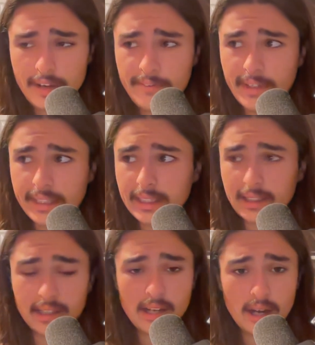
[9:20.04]

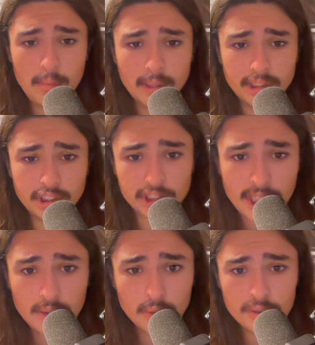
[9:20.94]
fixing a bunch of
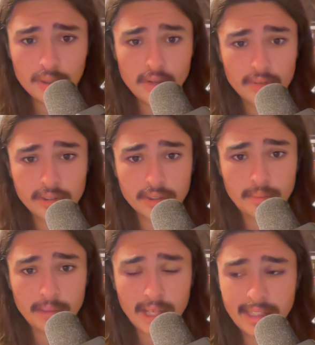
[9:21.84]
shingles for
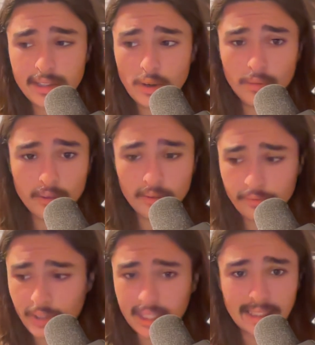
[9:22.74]
some lady over a
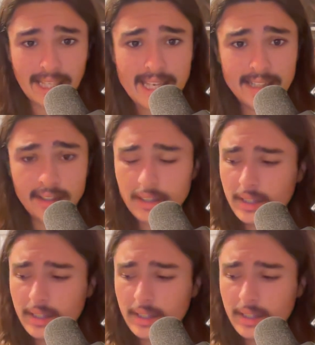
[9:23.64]
fucking lake.